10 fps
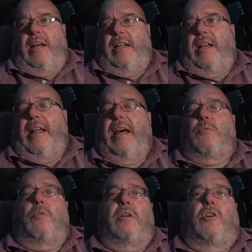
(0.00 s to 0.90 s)
And then they had
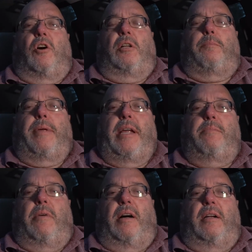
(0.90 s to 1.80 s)
one called
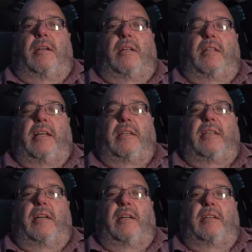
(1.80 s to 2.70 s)
Piedmont
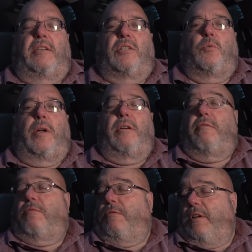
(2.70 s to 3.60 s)
that uh, just went
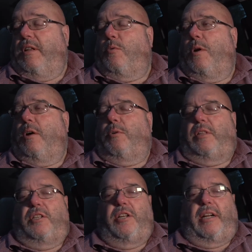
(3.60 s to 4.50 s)
really well with
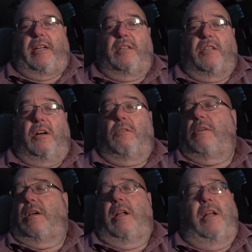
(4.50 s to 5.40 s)
the chicken. So
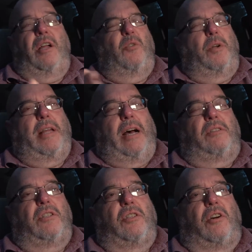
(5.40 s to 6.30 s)

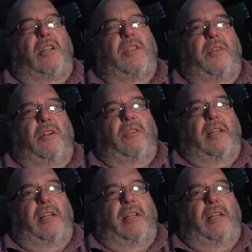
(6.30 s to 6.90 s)
without the sauce, if you don't